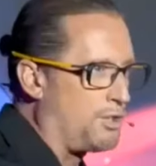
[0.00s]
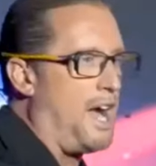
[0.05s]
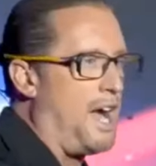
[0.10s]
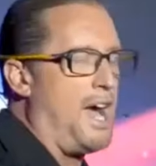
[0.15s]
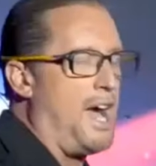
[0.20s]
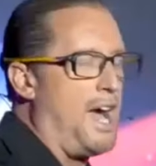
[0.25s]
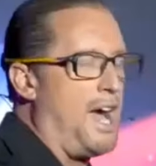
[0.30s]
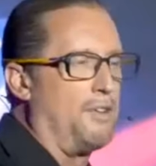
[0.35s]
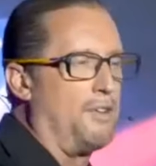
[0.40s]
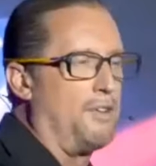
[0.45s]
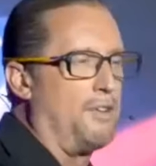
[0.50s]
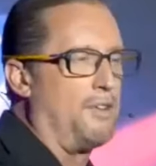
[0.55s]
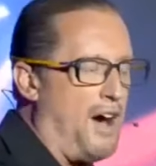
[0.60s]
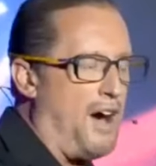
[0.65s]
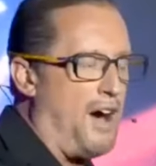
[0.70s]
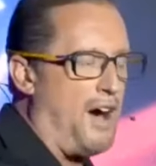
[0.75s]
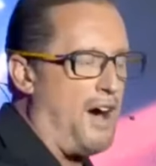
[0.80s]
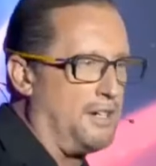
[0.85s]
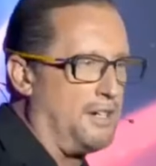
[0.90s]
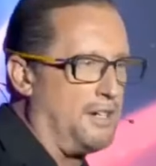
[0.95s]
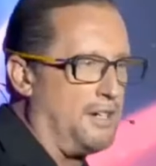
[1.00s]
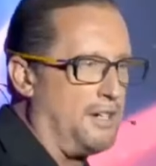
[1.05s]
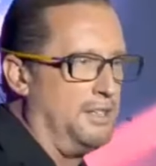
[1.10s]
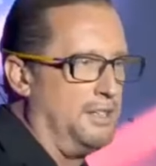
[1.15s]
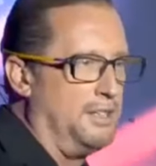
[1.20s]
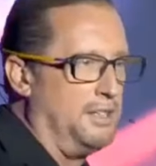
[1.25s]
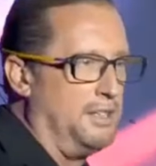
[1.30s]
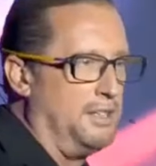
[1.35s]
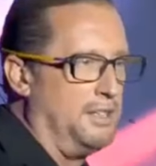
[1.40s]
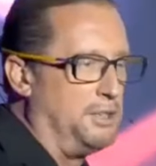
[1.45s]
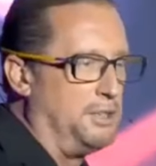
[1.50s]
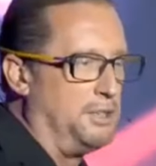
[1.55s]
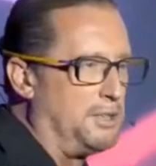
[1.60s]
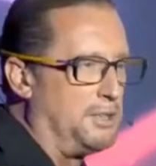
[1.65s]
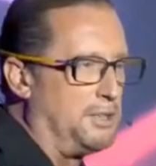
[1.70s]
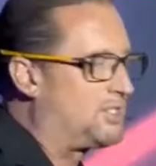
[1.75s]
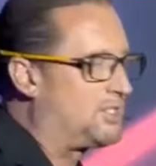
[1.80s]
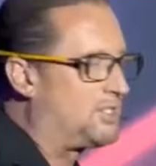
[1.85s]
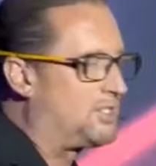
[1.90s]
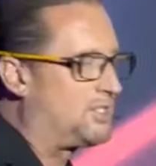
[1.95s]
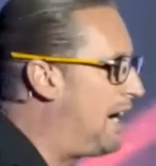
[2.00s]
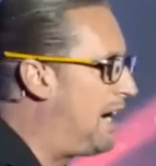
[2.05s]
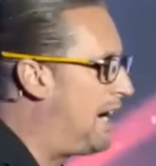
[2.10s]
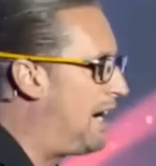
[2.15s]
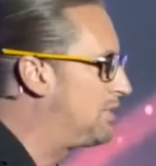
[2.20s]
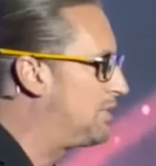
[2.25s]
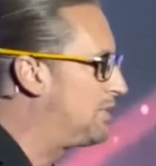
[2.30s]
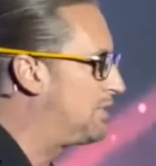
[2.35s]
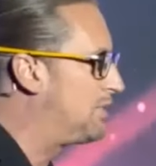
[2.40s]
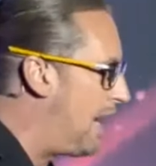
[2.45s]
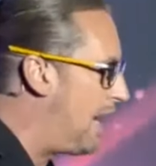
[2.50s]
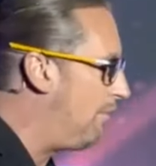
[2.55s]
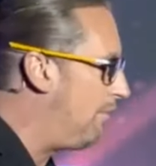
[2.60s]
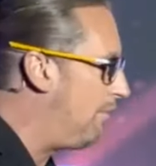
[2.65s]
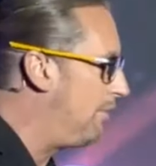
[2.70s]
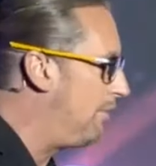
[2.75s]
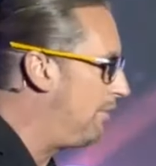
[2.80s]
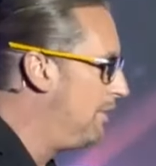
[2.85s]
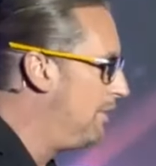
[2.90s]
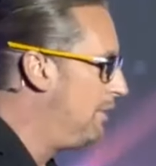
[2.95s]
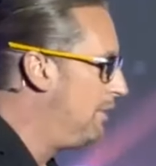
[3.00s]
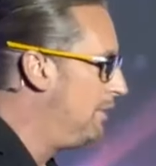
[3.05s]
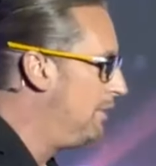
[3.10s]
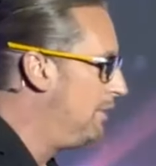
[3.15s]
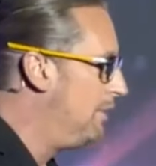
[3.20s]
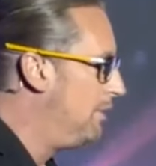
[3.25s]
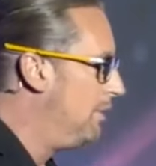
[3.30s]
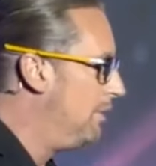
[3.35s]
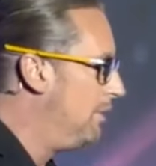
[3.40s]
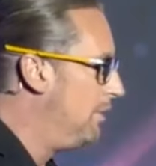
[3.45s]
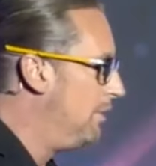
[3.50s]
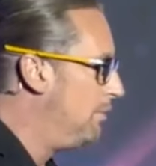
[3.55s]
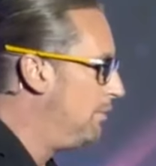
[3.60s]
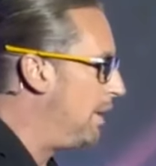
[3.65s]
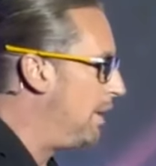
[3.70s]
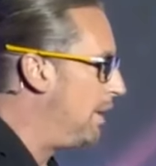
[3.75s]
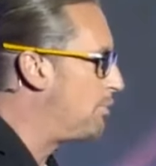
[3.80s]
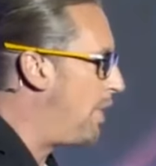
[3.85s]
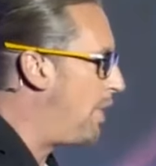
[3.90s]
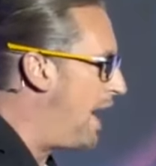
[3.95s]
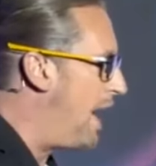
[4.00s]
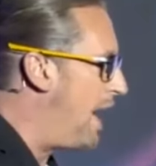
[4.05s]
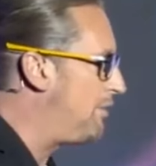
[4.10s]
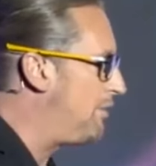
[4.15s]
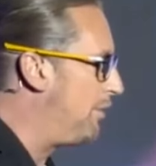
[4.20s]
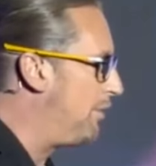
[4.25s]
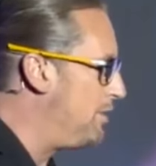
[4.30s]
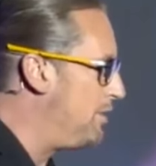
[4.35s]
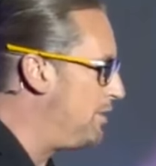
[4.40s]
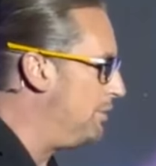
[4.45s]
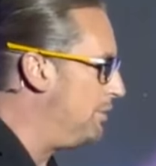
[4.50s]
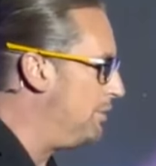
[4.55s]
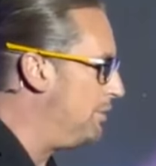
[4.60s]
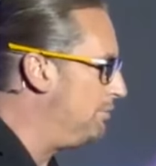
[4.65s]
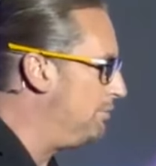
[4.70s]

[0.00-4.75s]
I have the fire. You decide yourself what's right for you.